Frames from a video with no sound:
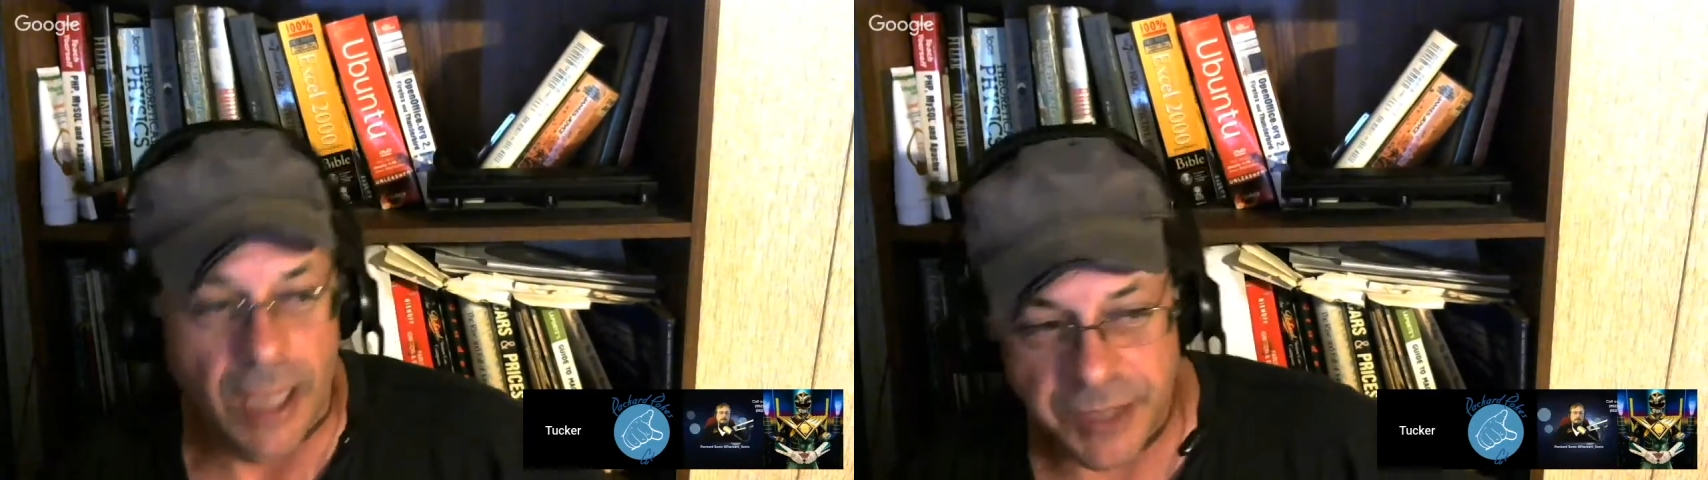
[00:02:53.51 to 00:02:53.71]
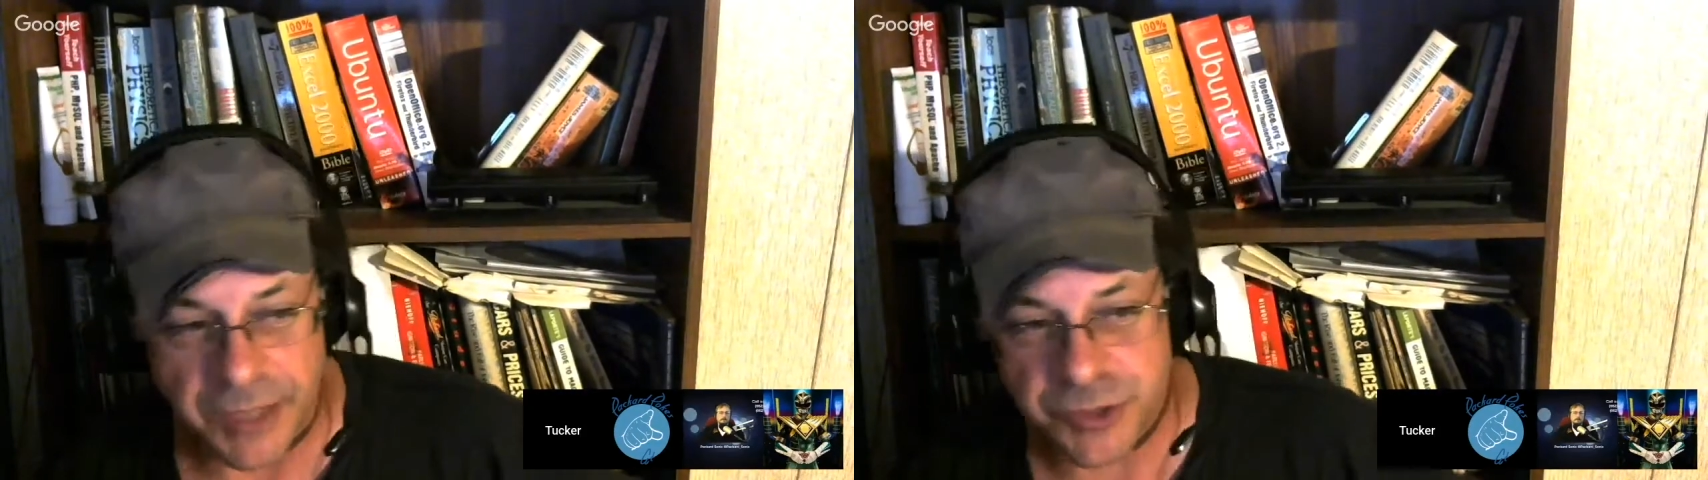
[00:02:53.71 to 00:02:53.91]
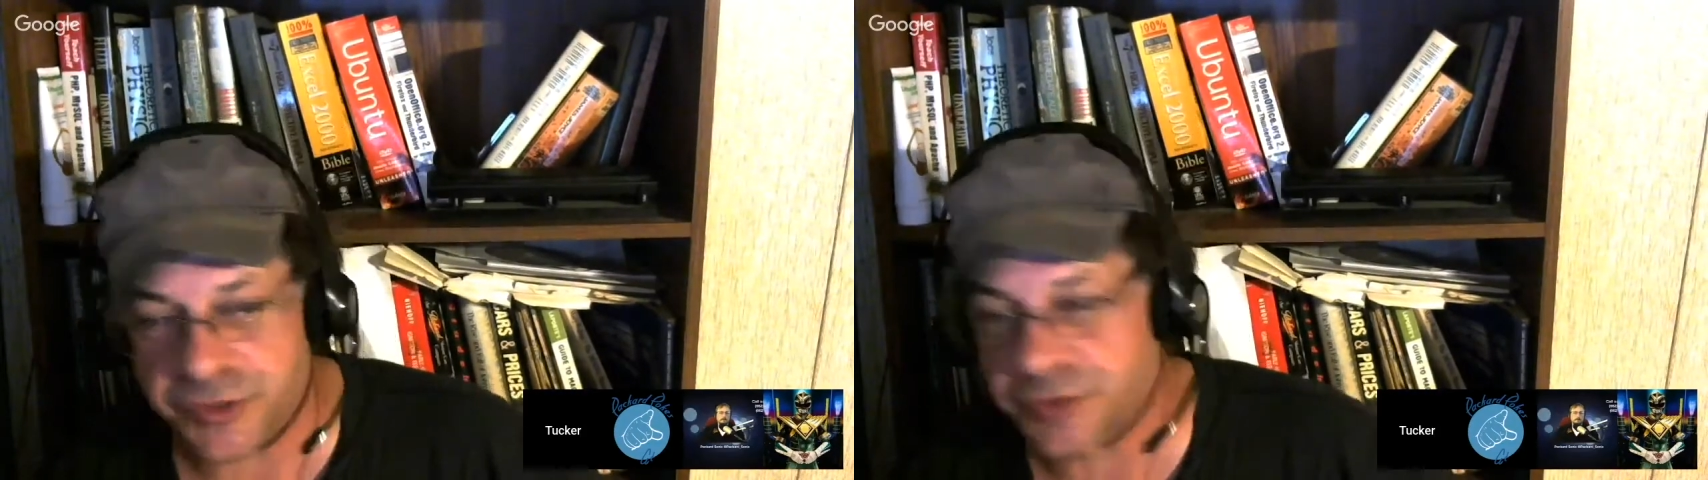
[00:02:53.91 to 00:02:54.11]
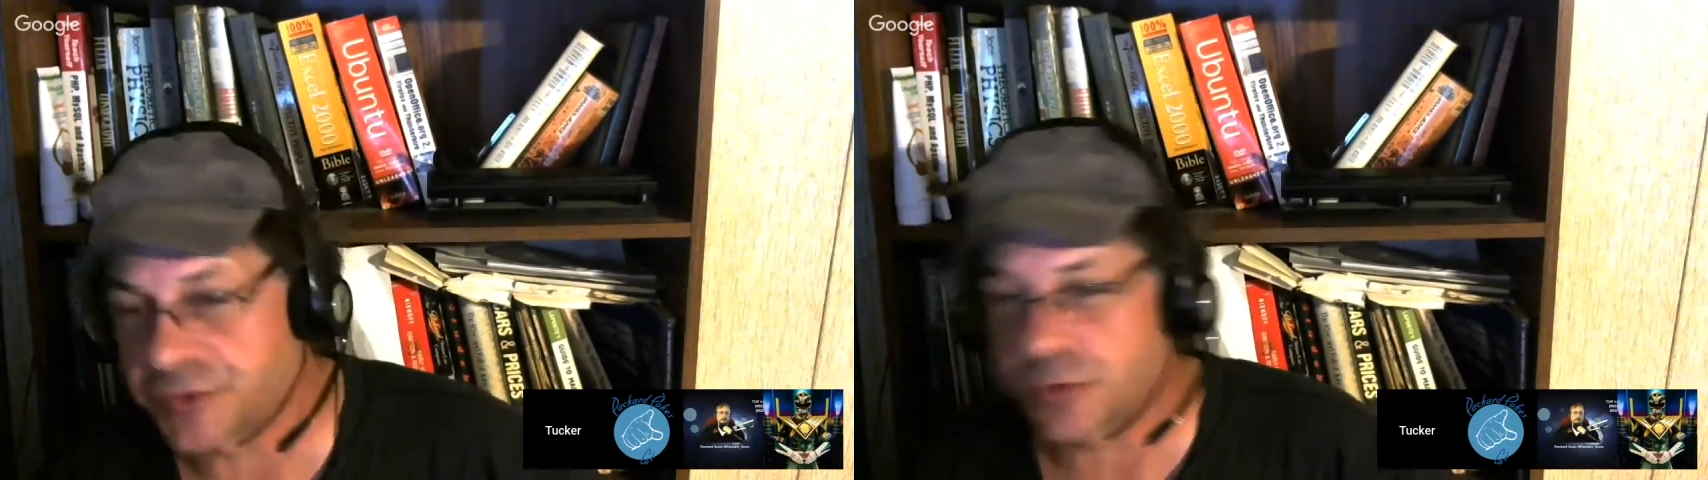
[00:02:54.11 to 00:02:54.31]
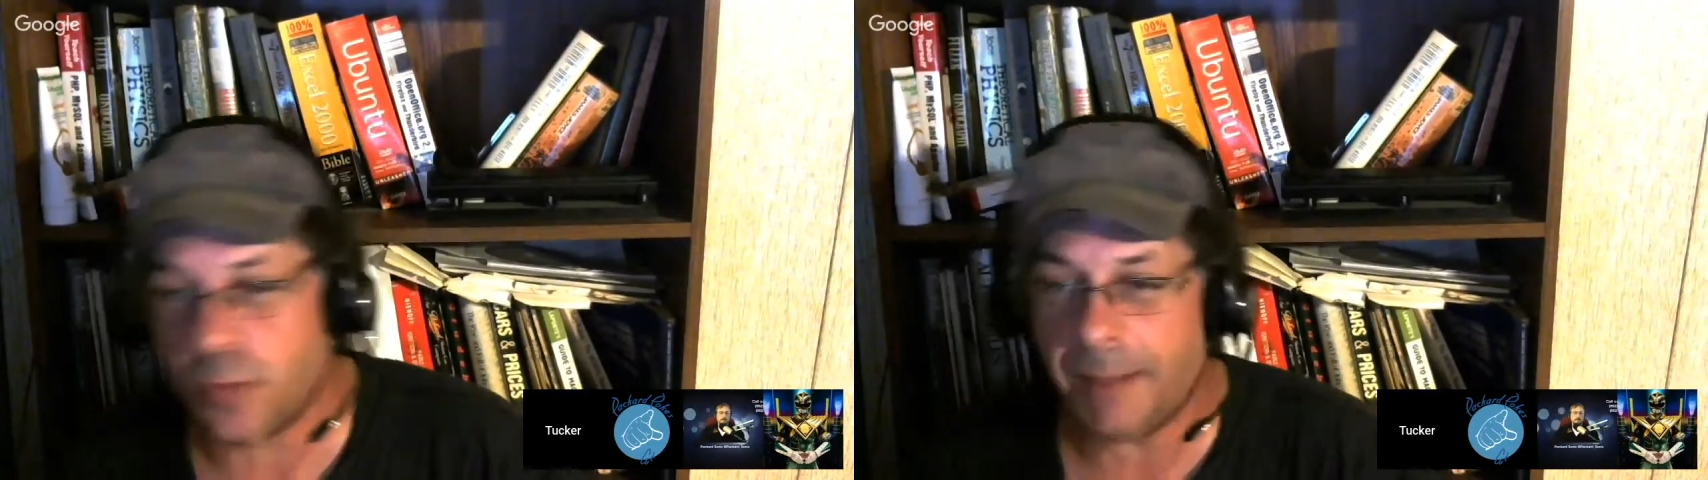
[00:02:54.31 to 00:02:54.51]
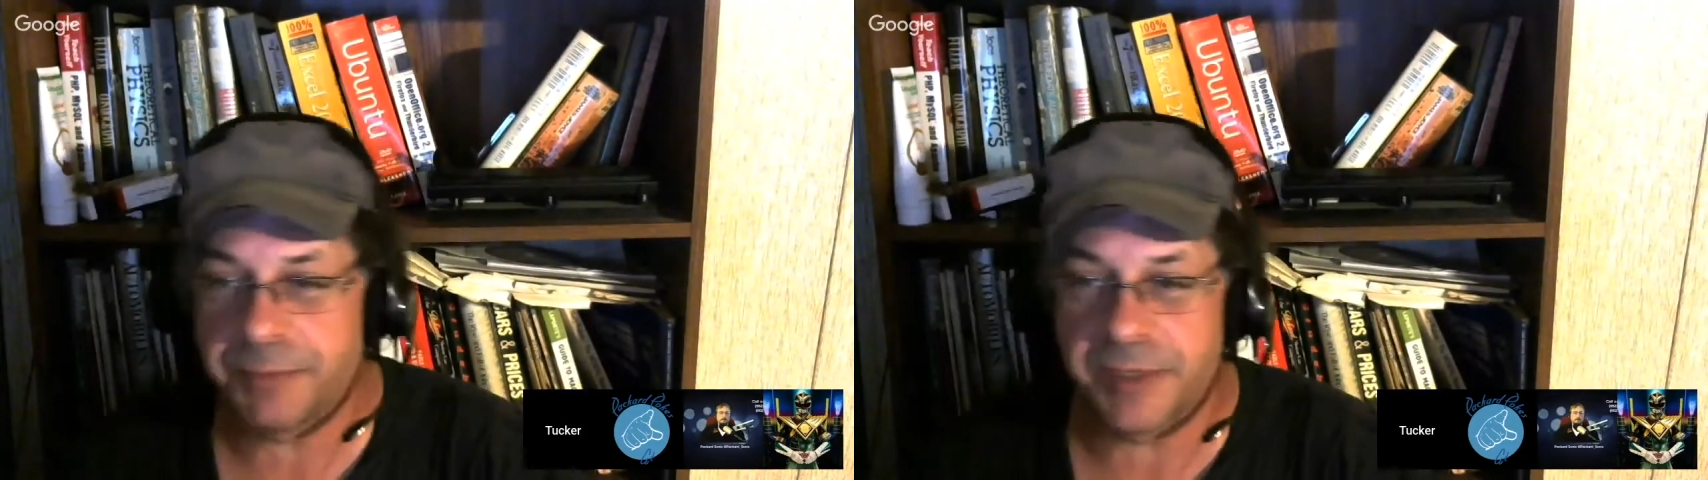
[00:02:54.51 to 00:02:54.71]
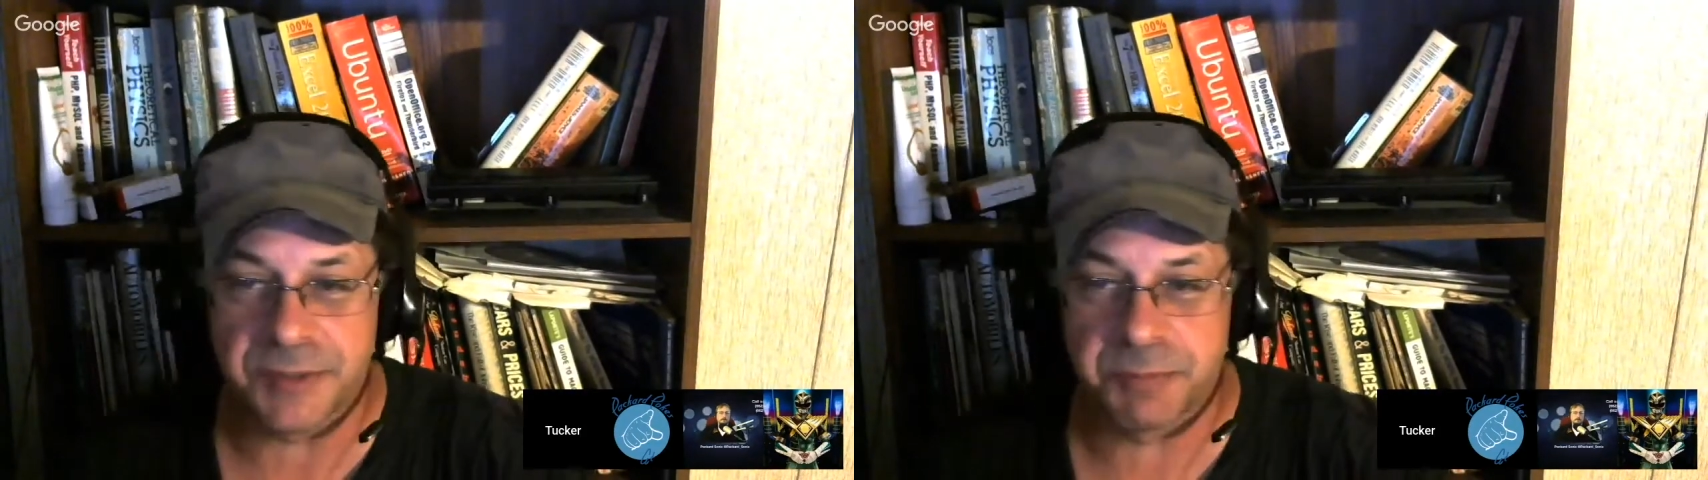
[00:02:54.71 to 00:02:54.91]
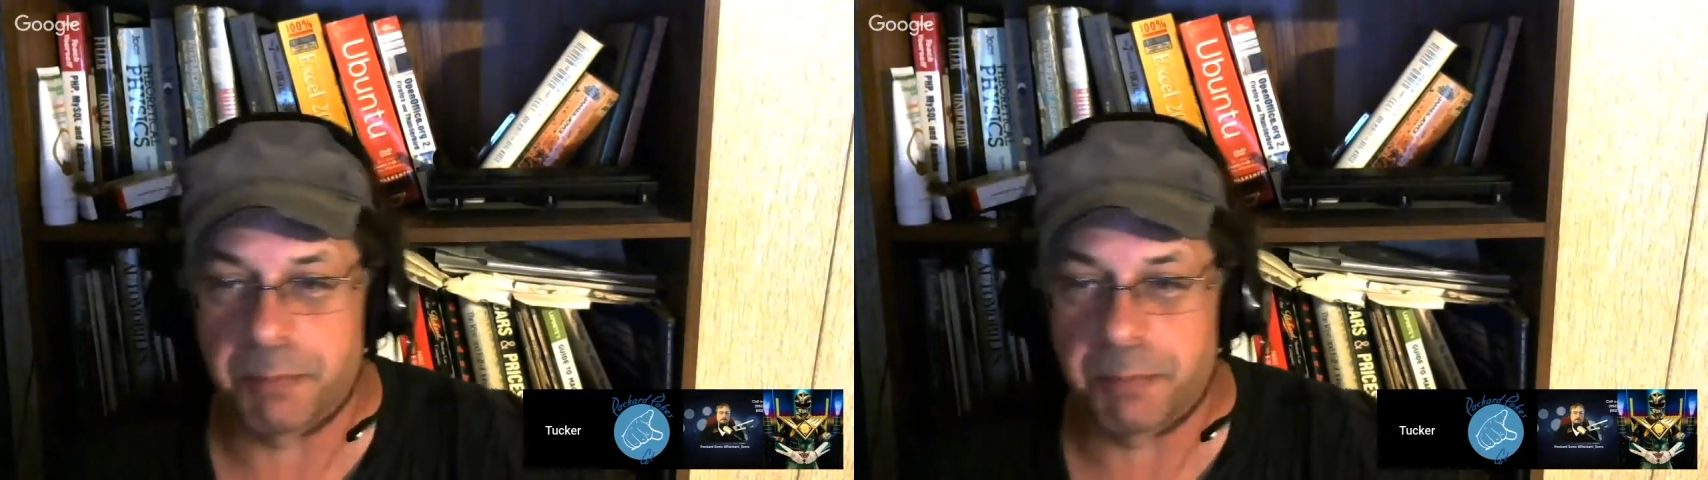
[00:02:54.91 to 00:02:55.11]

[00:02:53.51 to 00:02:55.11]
and just swept his